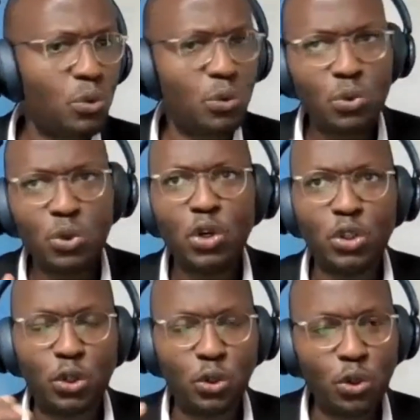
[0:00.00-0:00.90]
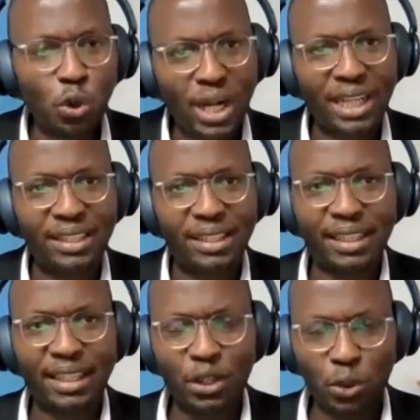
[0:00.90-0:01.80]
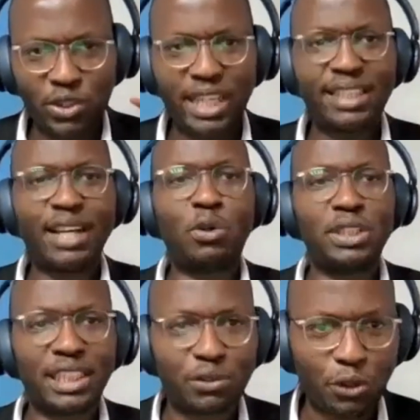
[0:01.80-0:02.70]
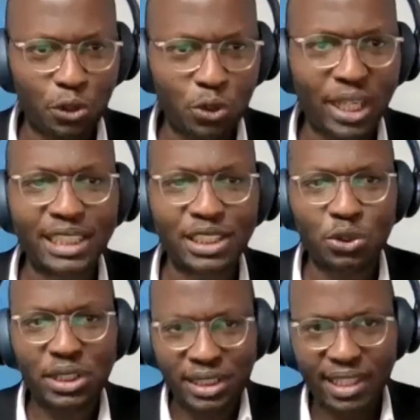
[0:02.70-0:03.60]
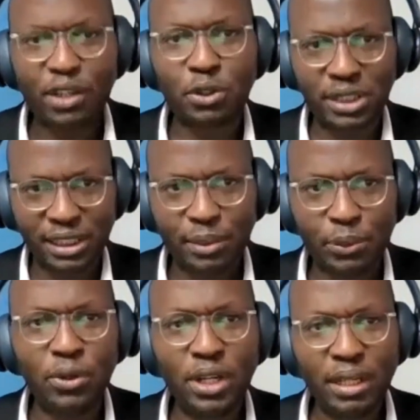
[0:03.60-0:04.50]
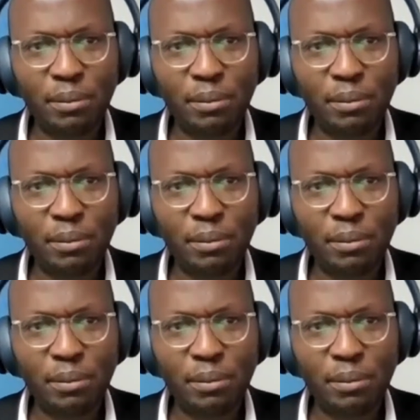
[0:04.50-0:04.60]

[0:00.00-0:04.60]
Who do you know who can, uh, you know, create the context for you so that as you're sitting across the table,